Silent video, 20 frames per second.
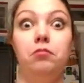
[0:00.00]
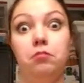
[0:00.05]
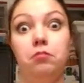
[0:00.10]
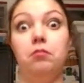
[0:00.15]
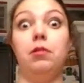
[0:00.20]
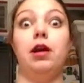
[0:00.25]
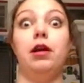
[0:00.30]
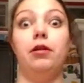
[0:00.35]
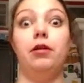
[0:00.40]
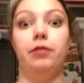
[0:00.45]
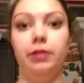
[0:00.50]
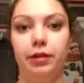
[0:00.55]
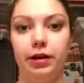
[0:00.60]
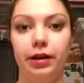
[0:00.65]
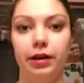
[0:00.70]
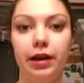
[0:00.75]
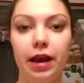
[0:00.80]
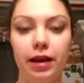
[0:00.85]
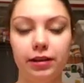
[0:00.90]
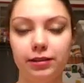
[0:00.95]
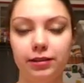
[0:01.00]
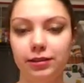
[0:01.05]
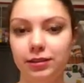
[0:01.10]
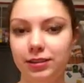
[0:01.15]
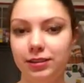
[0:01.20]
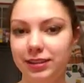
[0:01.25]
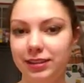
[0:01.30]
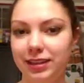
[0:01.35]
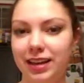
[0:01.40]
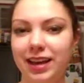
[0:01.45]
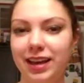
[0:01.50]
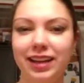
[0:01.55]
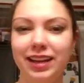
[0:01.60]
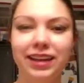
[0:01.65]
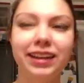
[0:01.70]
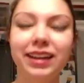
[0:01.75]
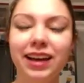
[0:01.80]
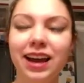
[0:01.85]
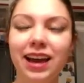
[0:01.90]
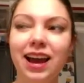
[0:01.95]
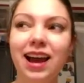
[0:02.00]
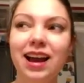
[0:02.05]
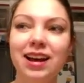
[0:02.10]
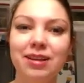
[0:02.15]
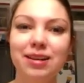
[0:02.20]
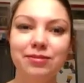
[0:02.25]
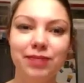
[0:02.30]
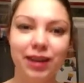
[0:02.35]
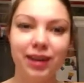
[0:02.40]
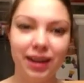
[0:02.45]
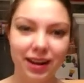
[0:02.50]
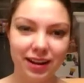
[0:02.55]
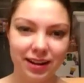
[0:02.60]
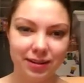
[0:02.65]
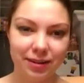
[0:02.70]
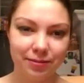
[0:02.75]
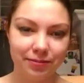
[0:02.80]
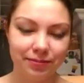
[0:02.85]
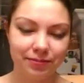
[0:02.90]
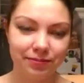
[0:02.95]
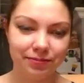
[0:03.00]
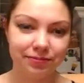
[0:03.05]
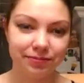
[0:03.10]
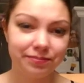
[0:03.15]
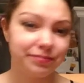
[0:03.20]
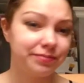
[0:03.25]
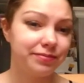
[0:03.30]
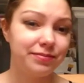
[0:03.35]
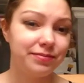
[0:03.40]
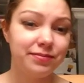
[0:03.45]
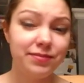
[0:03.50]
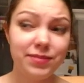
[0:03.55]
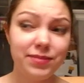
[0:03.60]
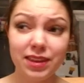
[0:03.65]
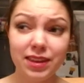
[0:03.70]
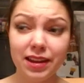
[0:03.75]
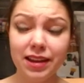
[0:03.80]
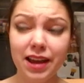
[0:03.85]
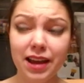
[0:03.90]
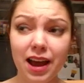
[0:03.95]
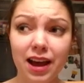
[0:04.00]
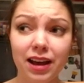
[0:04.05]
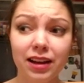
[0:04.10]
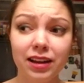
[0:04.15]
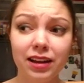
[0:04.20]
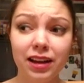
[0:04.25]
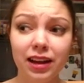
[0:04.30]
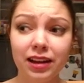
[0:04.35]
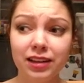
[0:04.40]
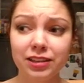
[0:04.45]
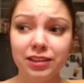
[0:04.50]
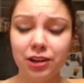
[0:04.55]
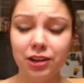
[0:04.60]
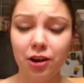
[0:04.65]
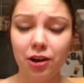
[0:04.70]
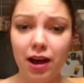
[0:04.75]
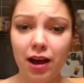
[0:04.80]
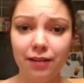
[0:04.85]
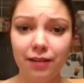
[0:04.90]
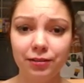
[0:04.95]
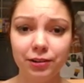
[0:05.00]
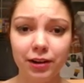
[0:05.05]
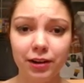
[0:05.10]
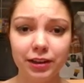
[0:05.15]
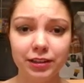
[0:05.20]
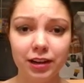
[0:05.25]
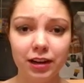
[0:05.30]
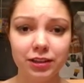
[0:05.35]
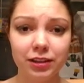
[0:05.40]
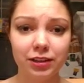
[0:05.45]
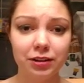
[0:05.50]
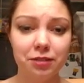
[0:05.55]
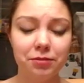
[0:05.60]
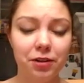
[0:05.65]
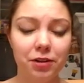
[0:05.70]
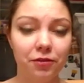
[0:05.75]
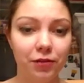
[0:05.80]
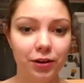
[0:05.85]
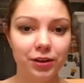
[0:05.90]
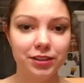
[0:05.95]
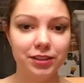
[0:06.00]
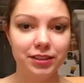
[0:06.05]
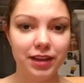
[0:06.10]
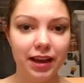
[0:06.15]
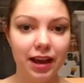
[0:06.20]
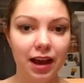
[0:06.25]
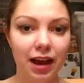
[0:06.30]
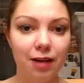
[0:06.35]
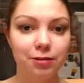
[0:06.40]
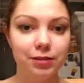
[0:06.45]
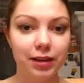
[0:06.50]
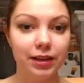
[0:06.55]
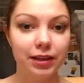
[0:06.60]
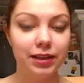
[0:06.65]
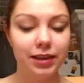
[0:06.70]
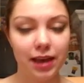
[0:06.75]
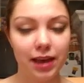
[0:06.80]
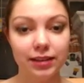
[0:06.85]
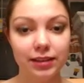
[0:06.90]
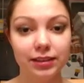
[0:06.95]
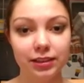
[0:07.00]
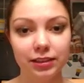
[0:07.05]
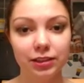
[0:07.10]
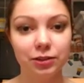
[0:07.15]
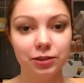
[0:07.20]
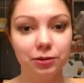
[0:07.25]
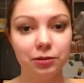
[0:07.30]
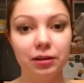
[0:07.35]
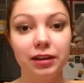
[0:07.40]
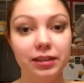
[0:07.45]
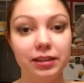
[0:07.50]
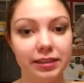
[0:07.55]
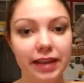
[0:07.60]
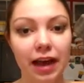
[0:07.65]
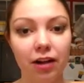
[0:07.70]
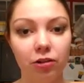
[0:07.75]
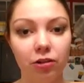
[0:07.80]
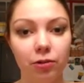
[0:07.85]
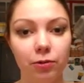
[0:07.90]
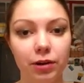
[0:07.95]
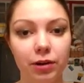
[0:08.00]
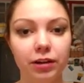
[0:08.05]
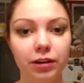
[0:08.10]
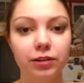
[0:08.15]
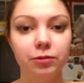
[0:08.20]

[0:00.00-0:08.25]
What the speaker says: area, I guess. But, yeah. So after I talked to him the first day, I was like, yes, this is exactly what I